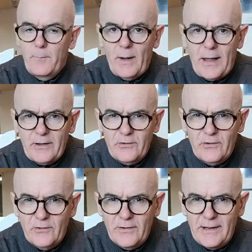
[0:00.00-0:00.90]

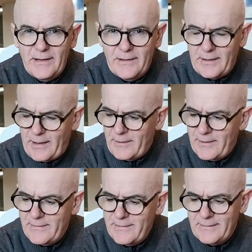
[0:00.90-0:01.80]
plasticine. And
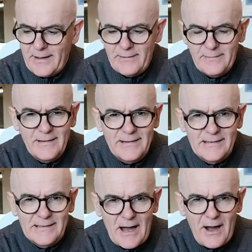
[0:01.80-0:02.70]
I think that's a
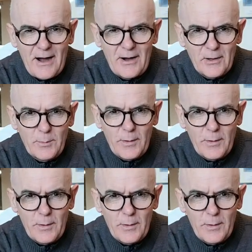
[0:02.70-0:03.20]
little hard,